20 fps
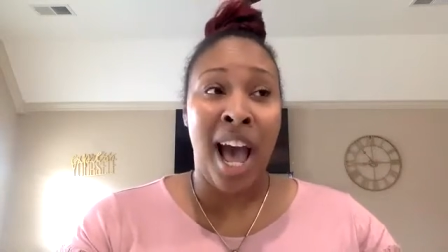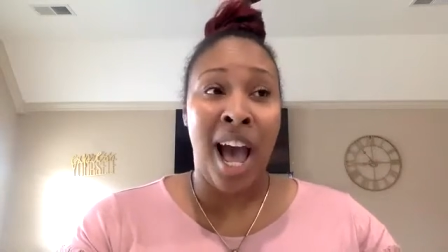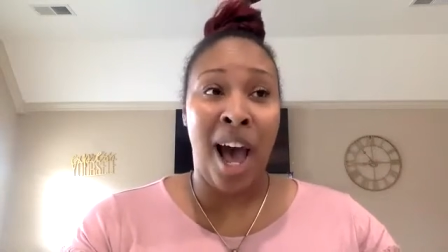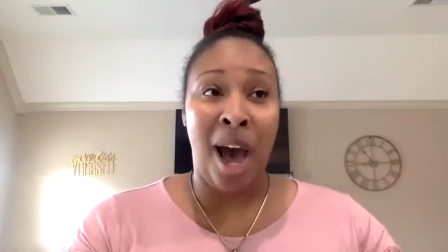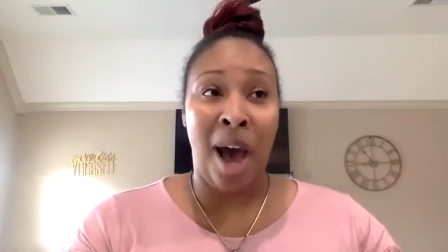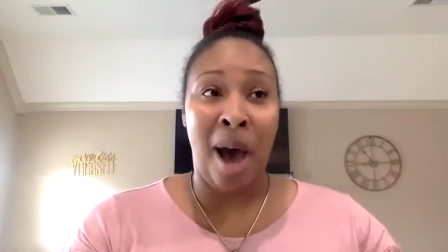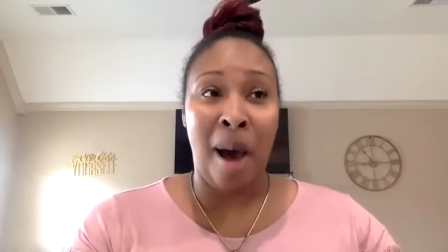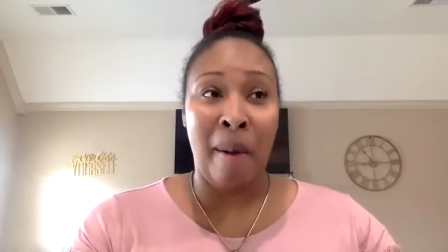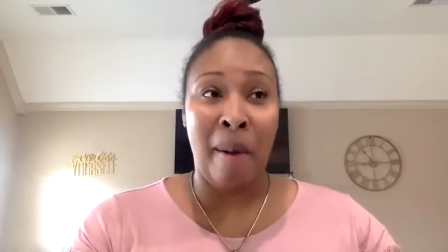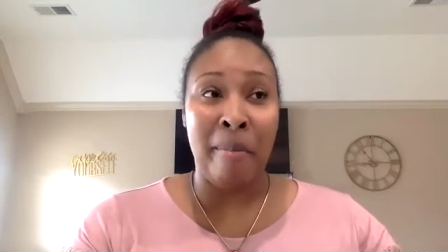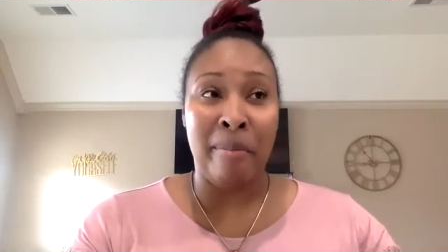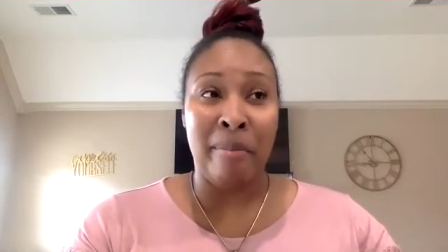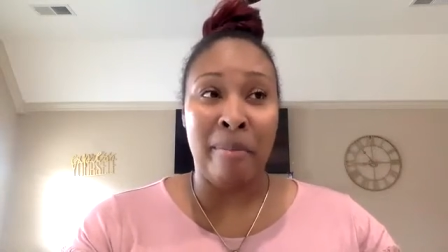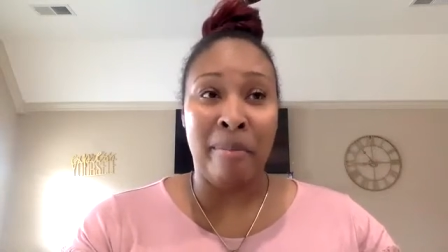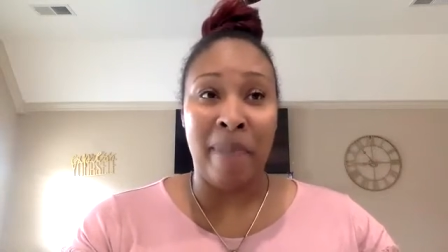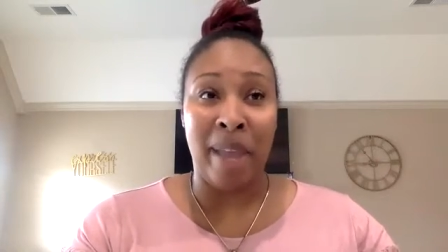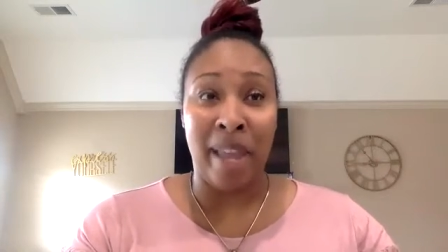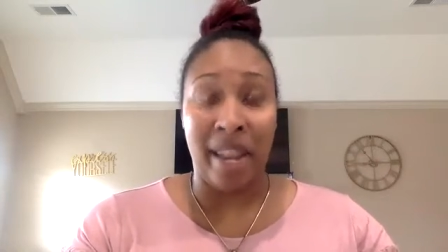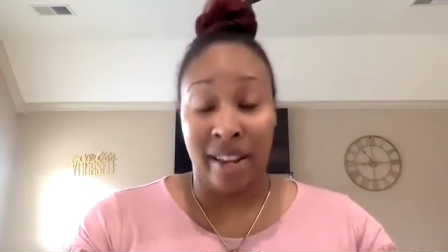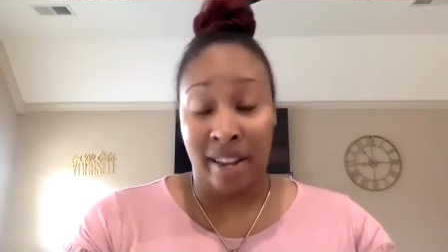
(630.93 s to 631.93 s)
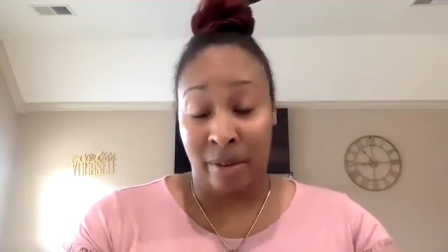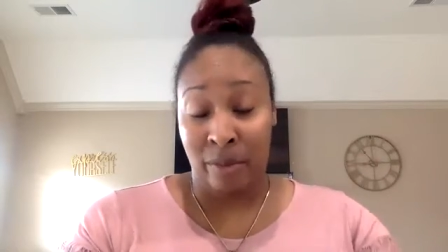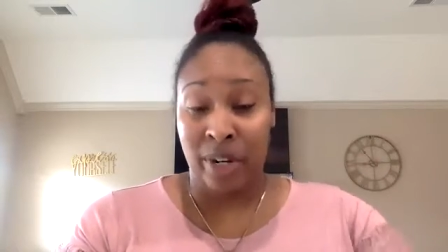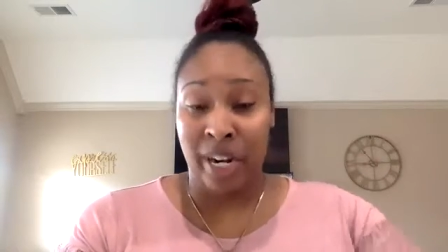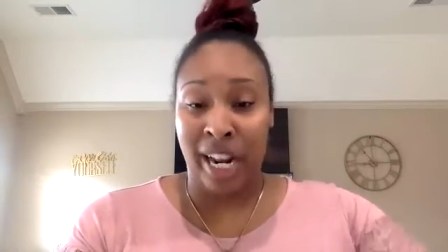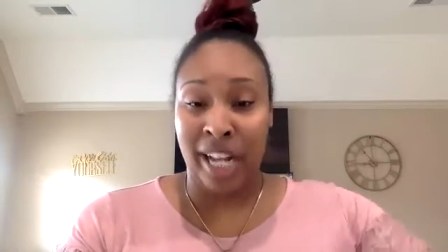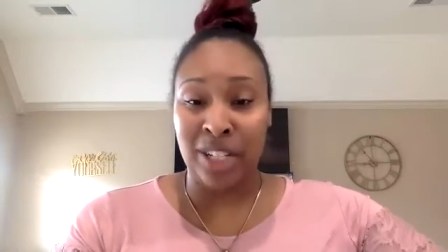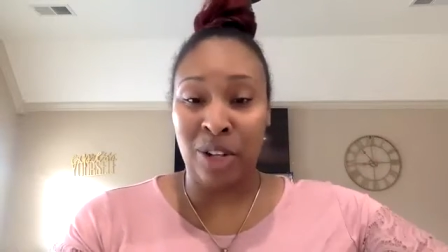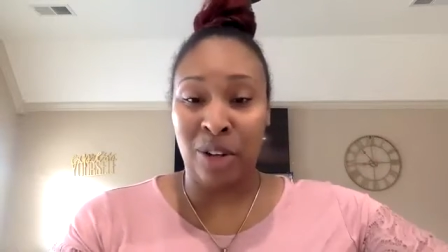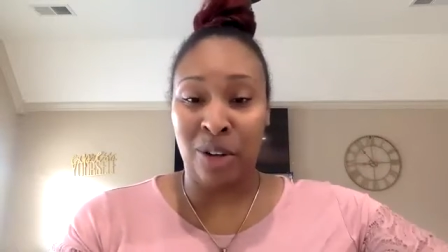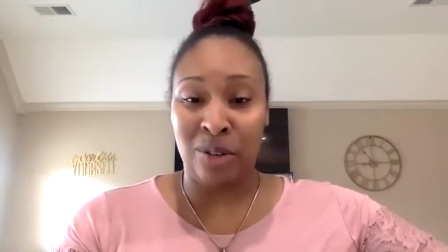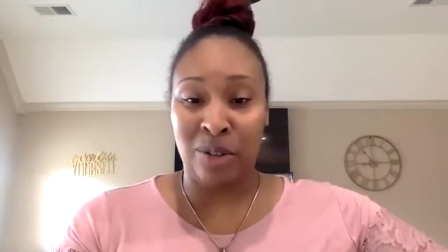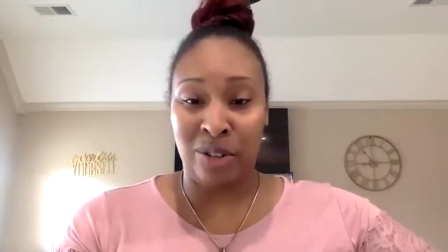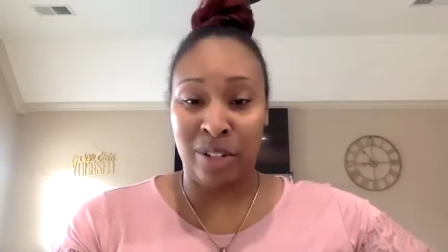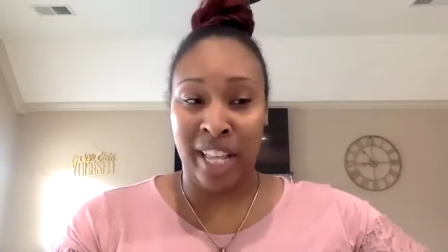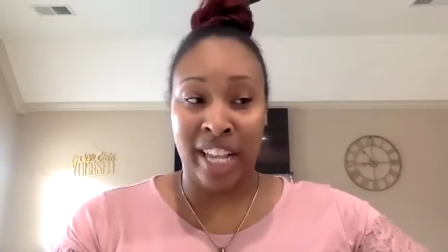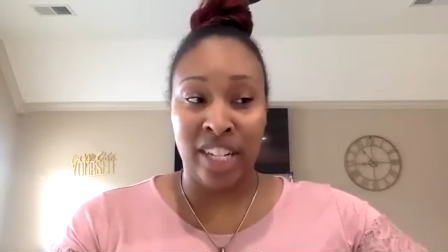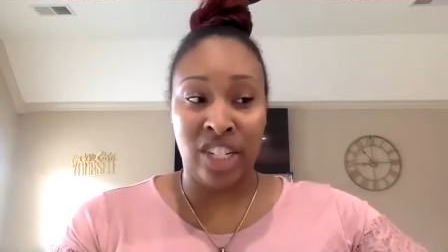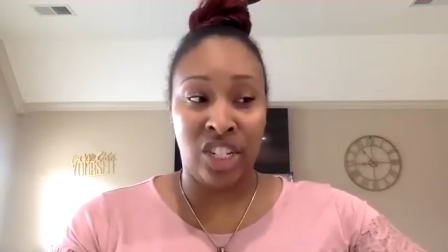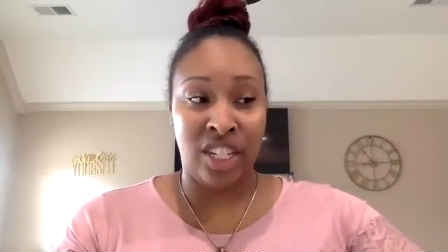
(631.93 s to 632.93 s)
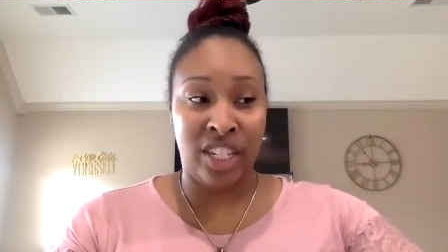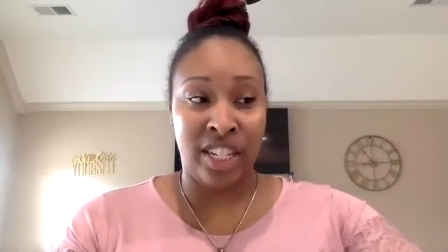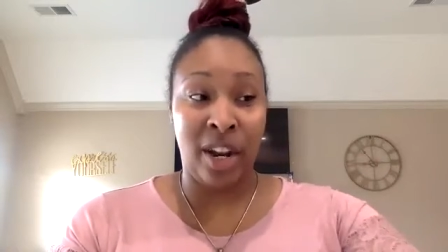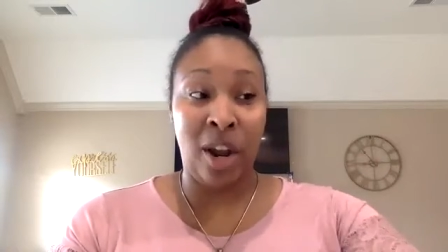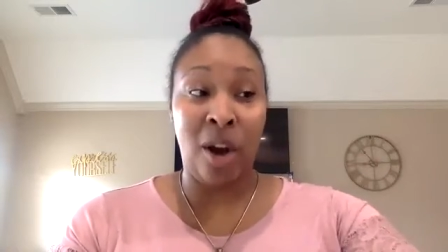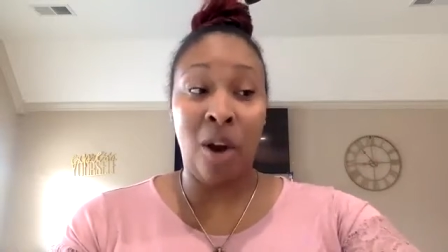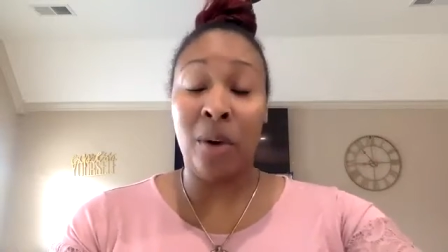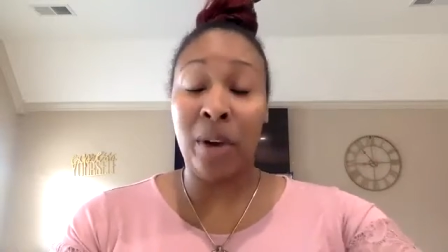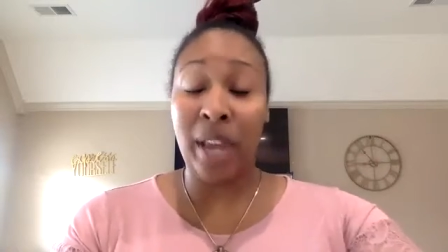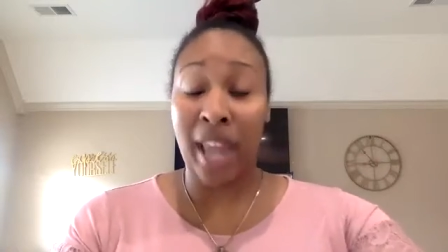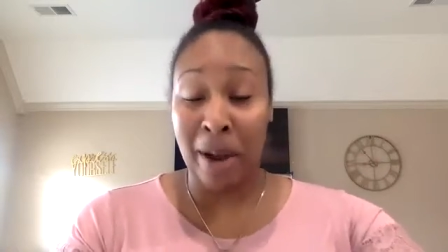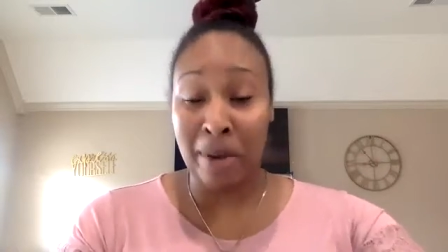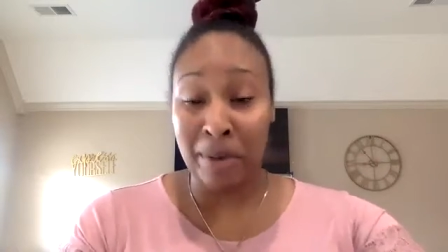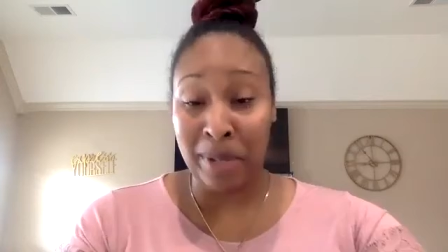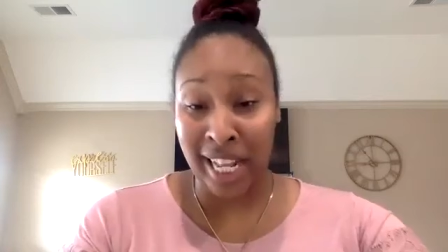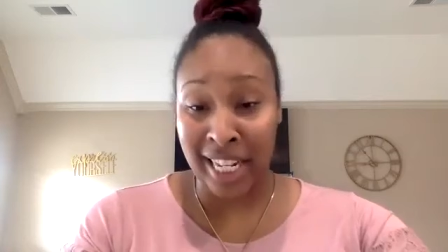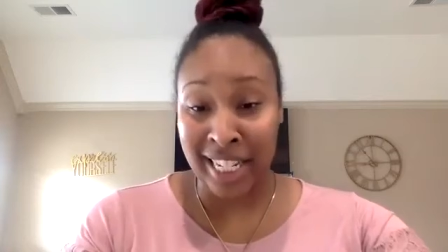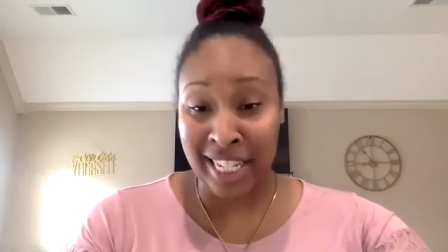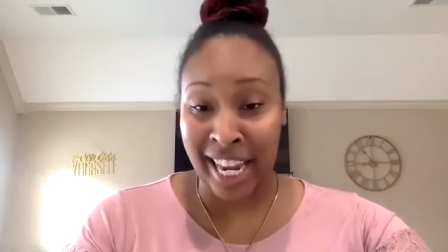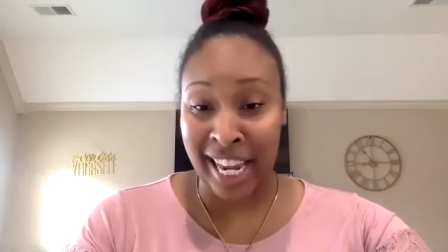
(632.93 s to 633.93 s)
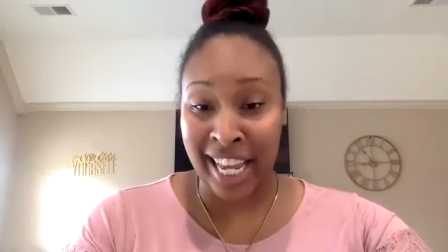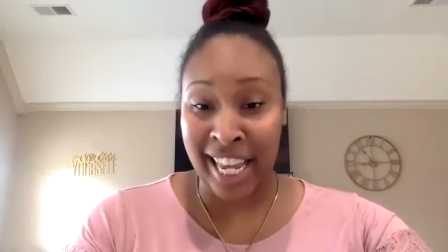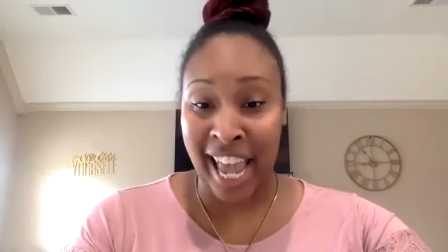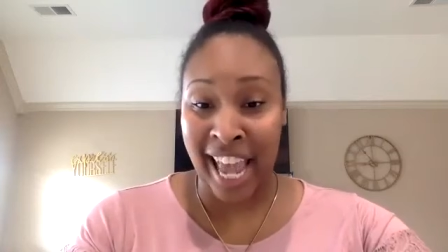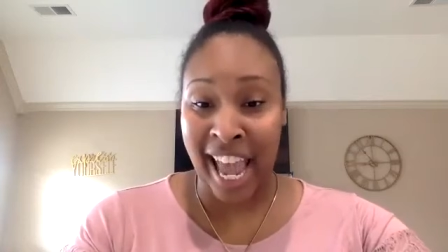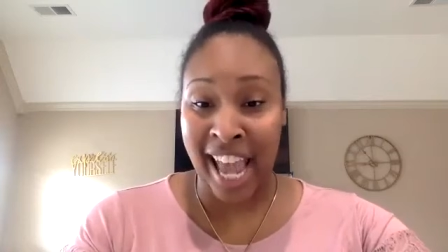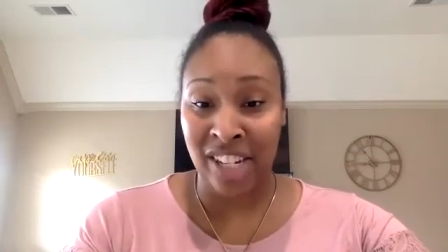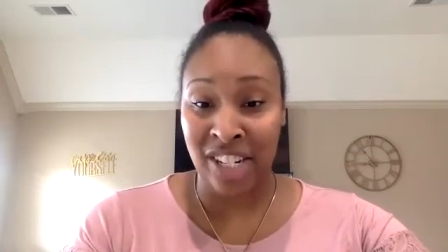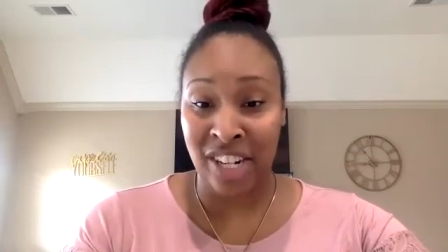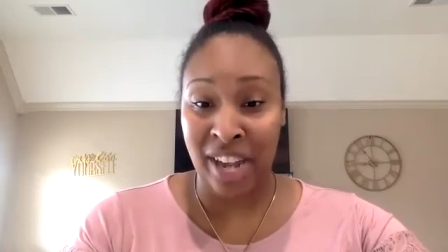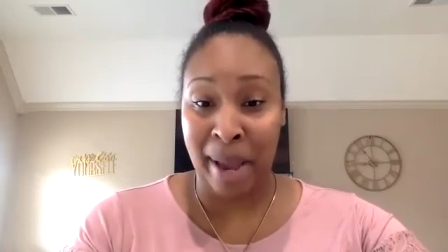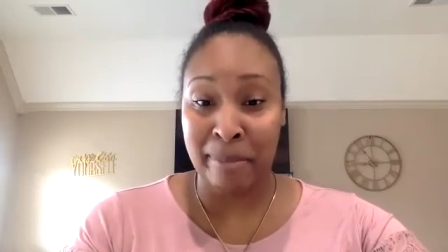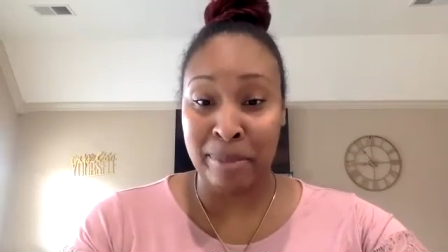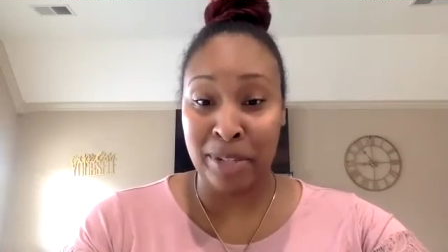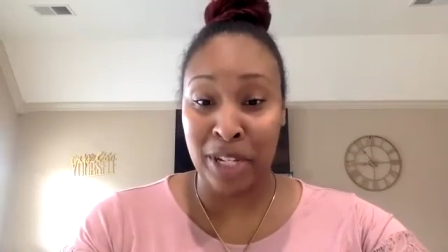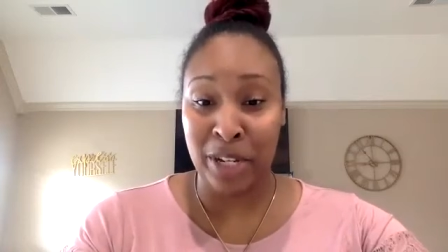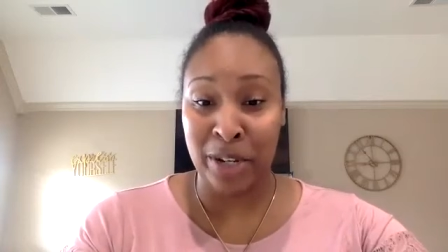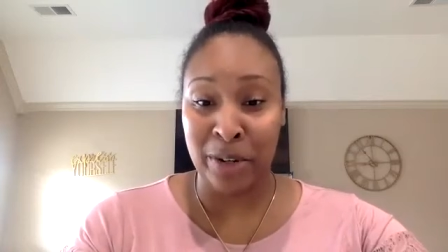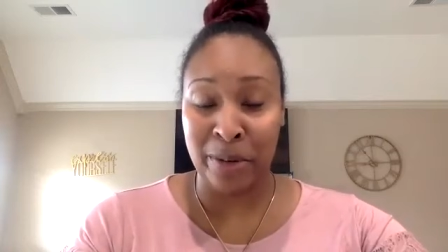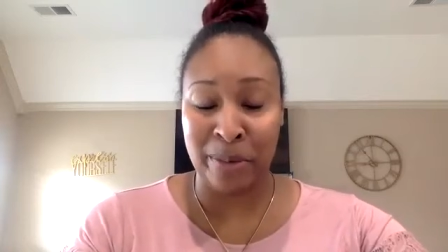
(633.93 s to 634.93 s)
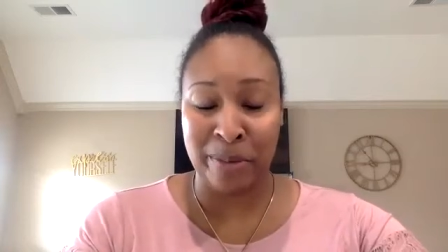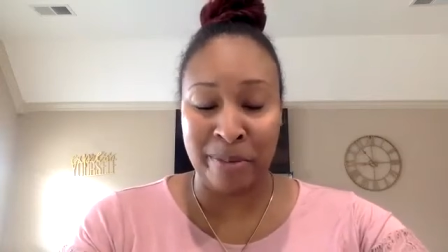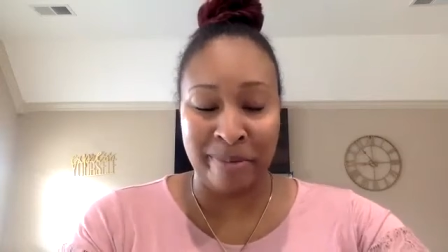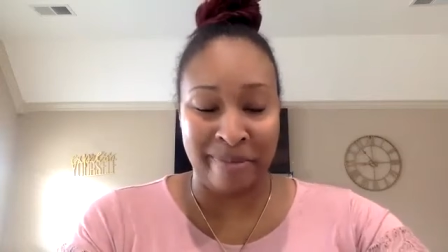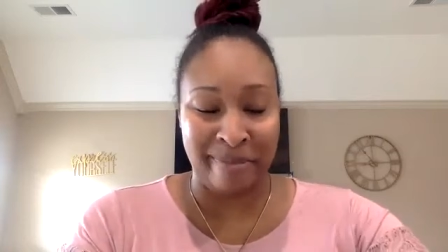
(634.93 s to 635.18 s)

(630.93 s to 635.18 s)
And when I told her that, she said, "Oh, okay, well, I take Cash App too."